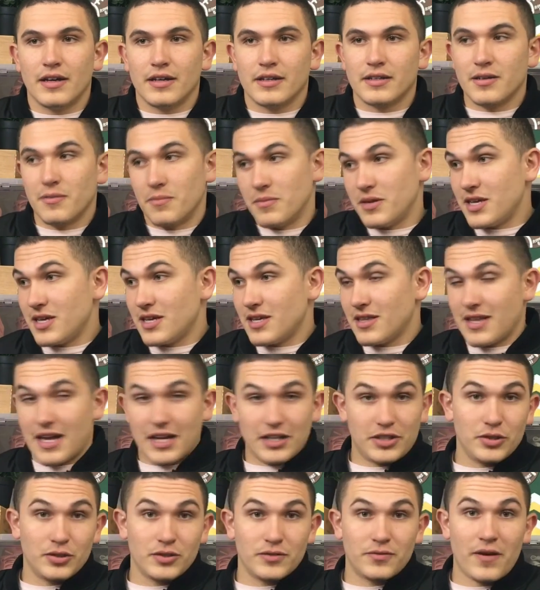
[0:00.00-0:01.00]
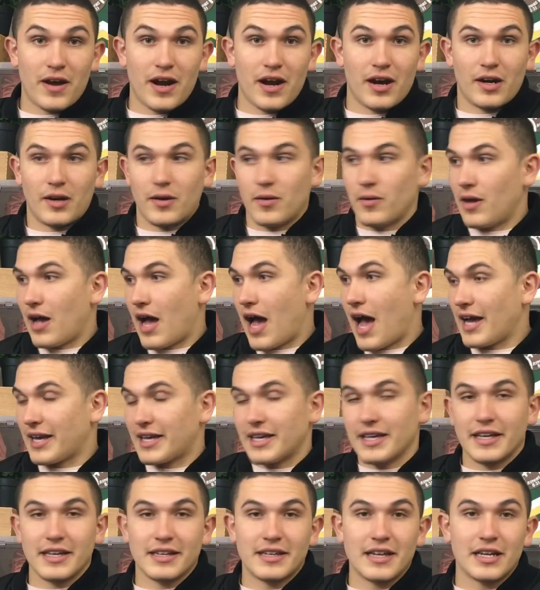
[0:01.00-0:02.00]
to me that shoe's fire. I
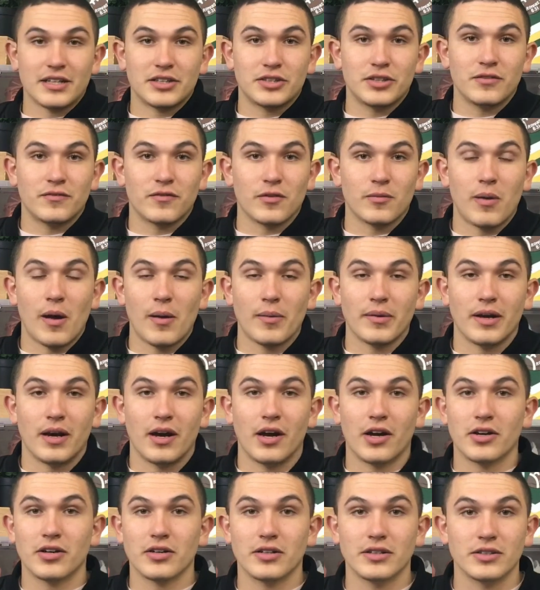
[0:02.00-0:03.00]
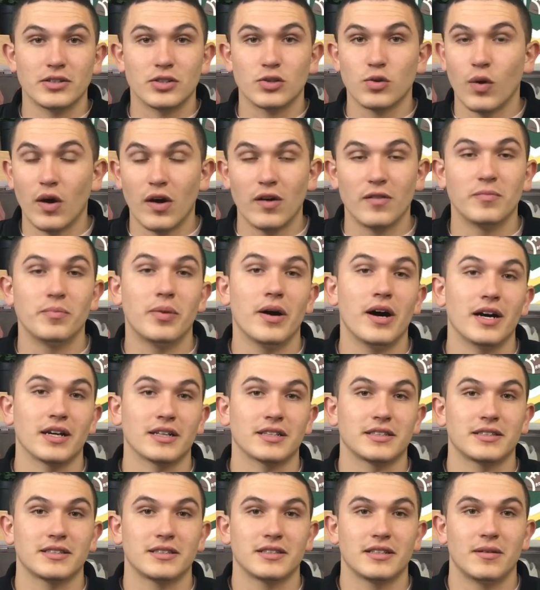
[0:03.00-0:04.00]
can get that shoe for probably 112
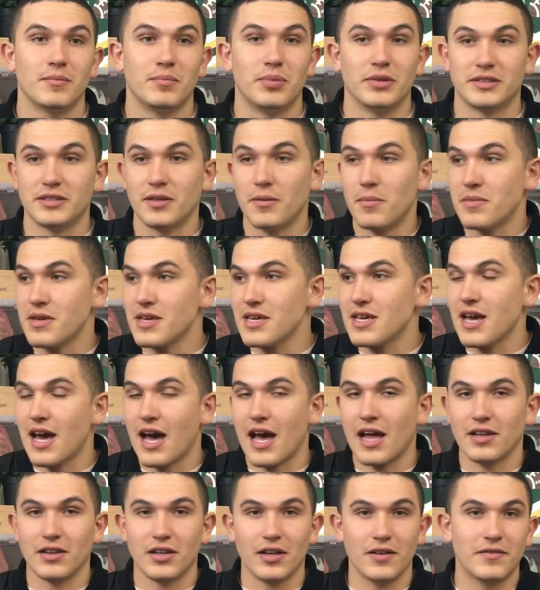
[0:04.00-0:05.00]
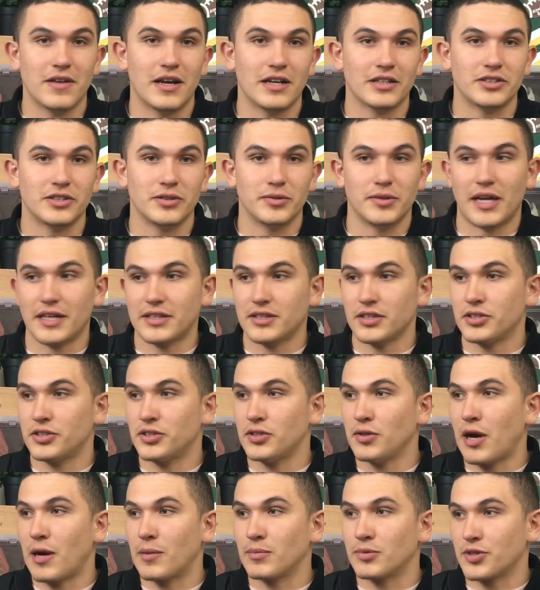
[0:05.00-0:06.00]
bucks. But to me, I love that shoe. That's a
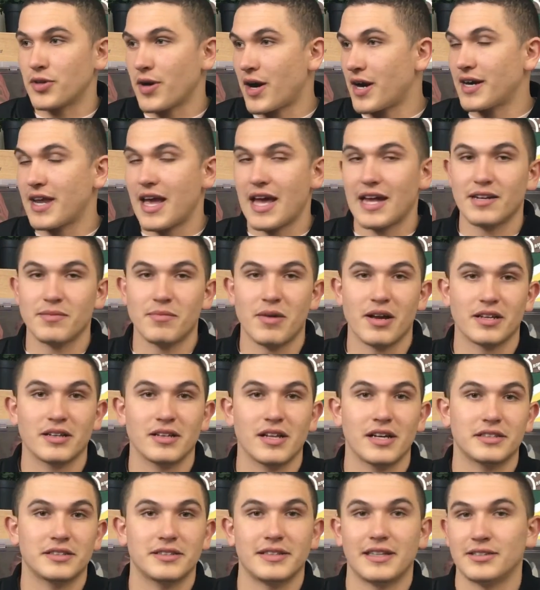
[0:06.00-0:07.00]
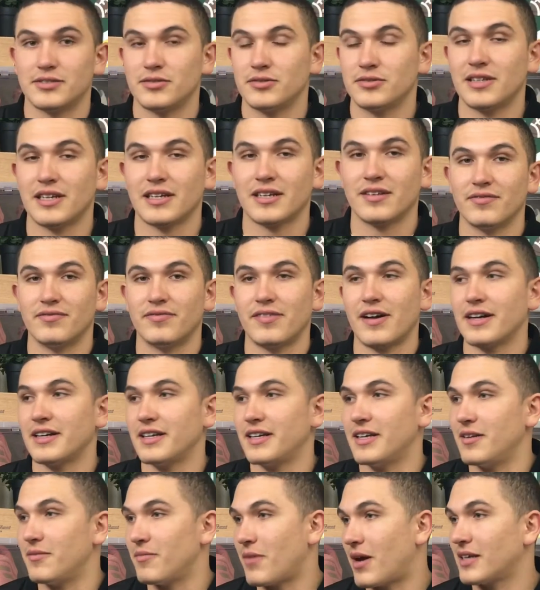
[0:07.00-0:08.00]
shoe I'm trying to add to my collection as soon as I find
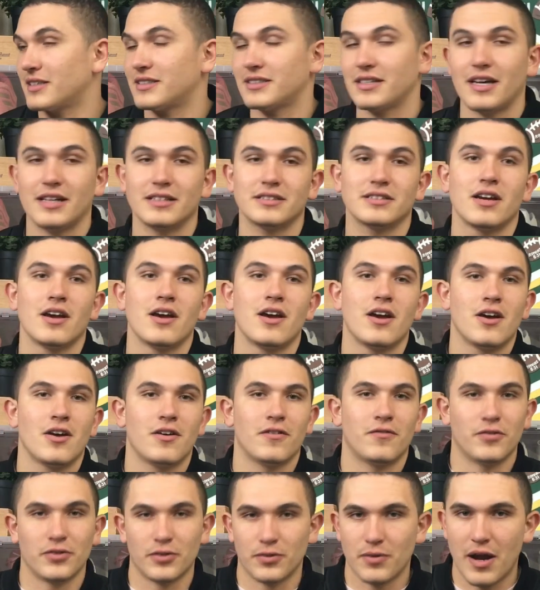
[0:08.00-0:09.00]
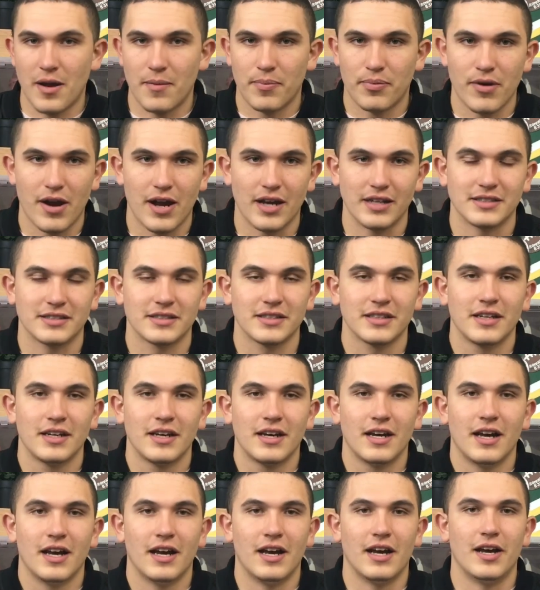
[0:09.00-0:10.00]
it in my size for the right price.
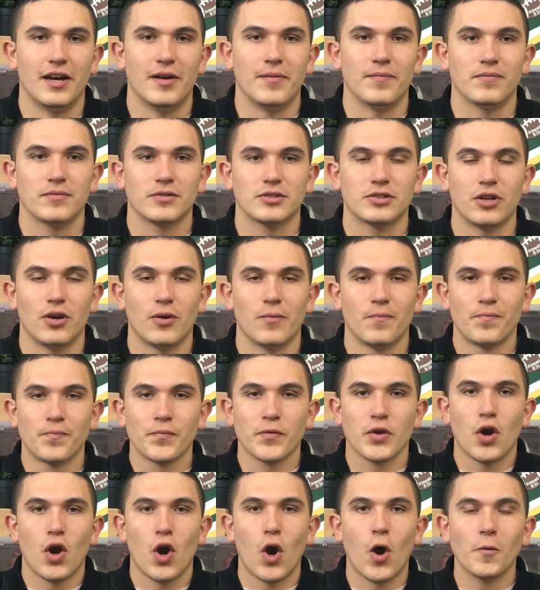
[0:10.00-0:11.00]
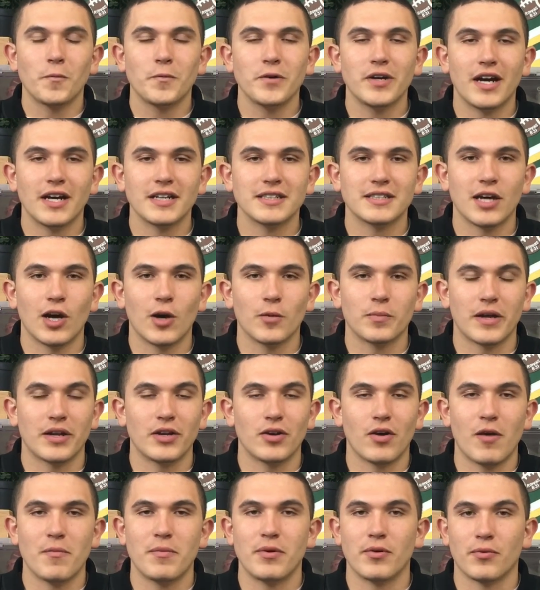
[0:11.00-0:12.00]
Um, so hope you guys helped. I
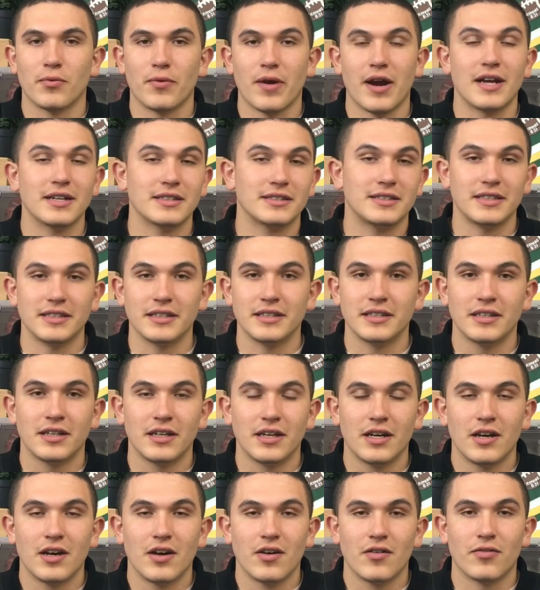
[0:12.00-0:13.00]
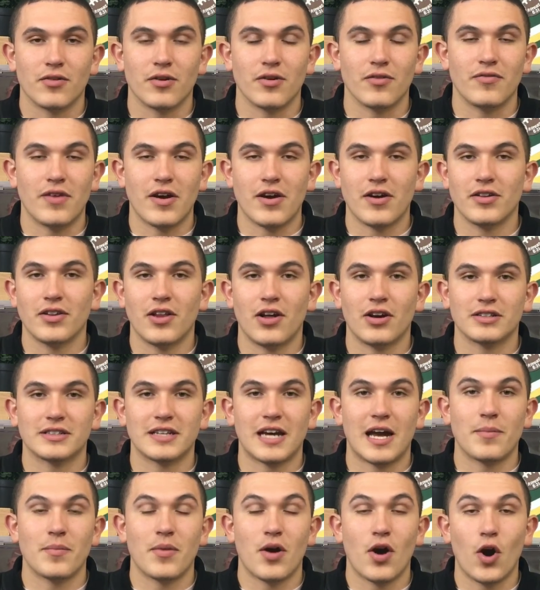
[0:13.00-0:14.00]
know I've been ranting for a very long
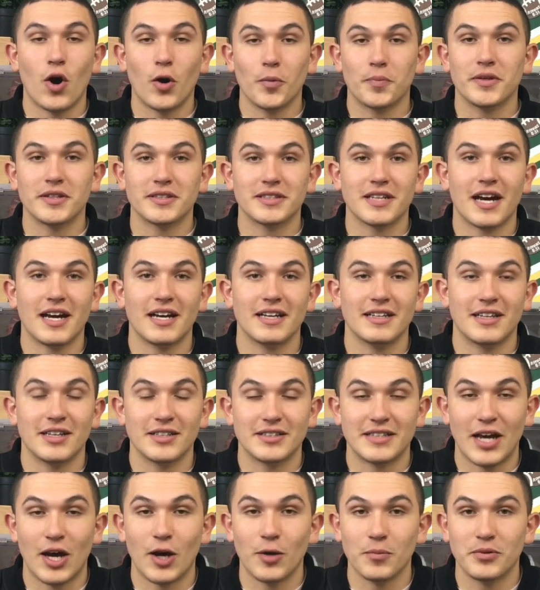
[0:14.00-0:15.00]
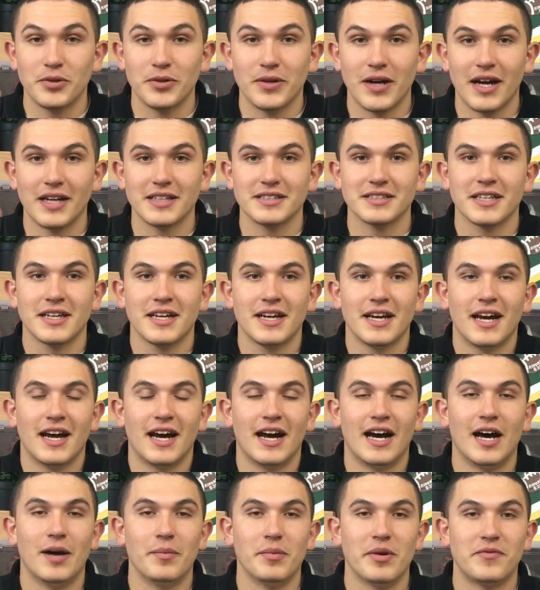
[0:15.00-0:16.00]
time. Hope this got this helped you guys.
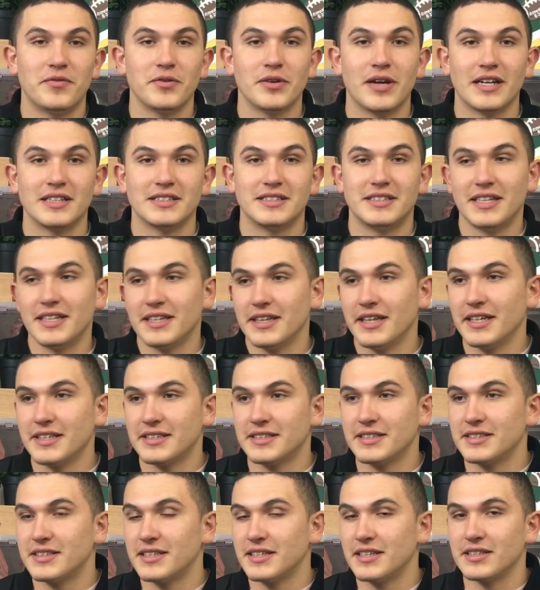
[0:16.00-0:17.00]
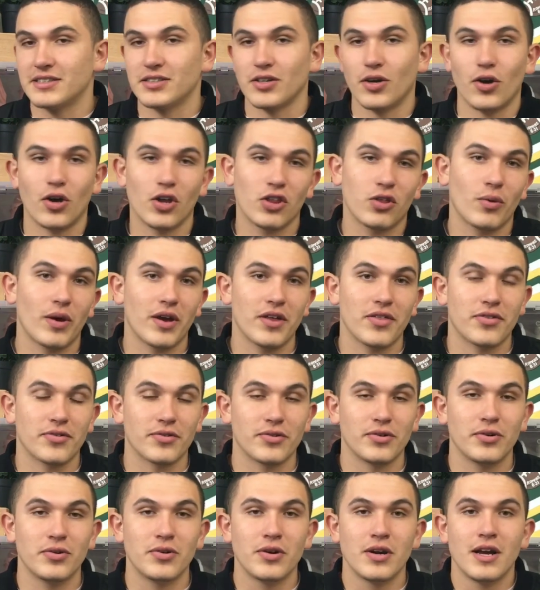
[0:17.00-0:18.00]
Um, if you guys did listen to this all the way
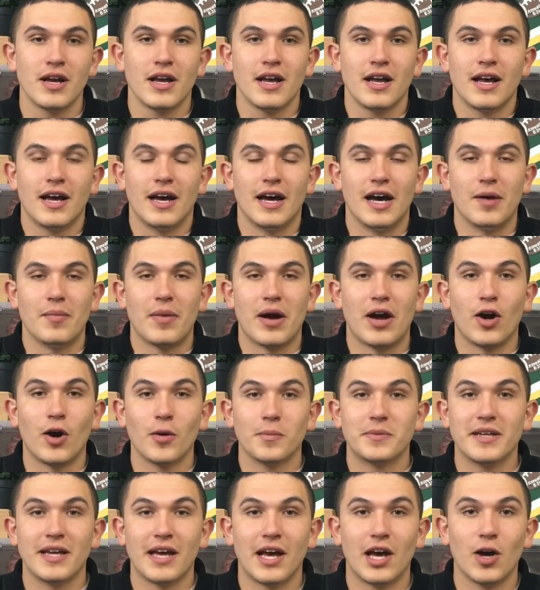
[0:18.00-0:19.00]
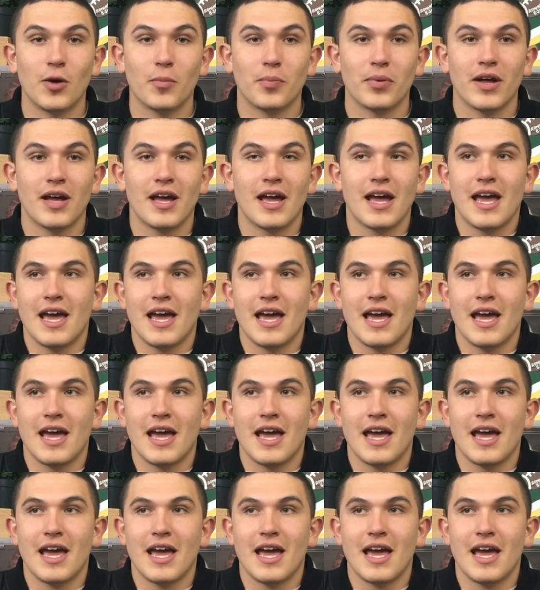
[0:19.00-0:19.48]
through, um, I hope it helped.